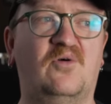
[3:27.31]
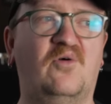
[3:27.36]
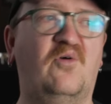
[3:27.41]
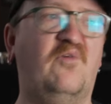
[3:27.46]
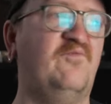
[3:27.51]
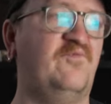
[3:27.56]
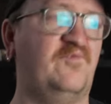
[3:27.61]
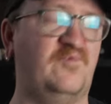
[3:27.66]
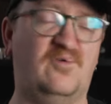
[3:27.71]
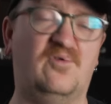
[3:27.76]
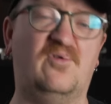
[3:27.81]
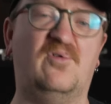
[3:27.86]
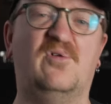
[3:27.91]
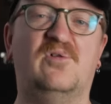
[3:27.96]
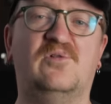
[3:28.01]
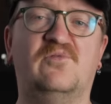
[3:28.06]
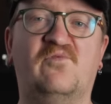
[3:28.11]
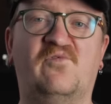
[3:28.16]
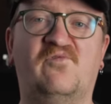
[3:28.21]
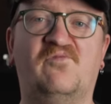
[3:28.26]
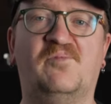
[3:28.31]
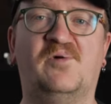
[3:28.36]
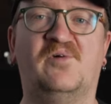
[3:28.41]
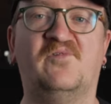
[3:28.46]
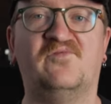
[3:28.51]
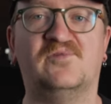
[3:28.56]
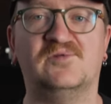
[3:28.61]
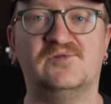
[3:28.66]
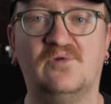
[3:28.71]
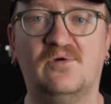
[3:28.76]
overall with
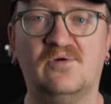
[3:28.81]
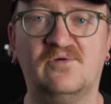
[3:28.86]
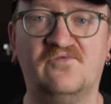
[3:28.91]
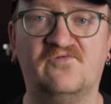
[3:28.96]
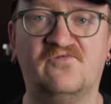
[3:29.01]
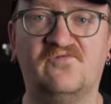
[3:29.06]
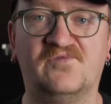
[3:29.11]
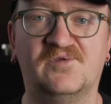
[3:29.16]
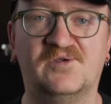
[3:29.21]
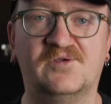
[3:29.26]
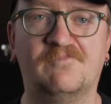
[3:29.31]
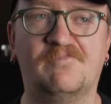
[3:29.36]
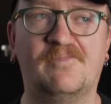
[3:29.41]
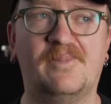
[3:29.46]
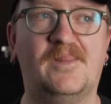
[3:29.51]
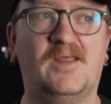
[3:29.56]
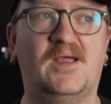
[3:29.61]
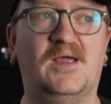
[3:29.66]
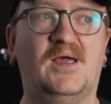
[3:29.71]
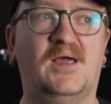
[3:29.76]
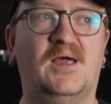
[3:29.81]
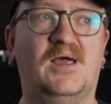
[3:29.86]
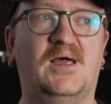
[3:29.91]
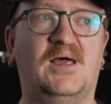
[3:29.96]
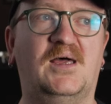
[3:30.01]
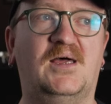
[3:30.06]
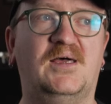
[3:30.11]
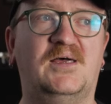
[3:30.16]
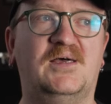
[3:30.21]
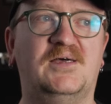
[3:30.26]
my photography.
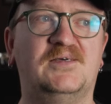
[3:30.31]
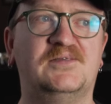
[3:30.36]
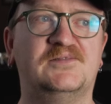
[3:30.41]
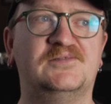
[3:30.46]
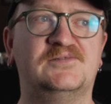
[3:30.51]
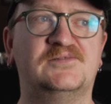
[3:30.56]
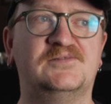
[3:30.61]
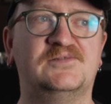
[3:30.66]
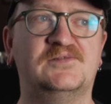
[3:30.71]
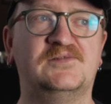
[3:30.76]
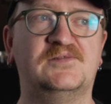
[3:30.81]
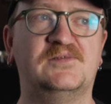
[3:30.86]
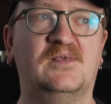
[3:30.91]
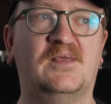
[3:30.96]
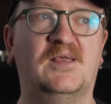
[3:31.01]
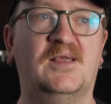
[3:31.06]
And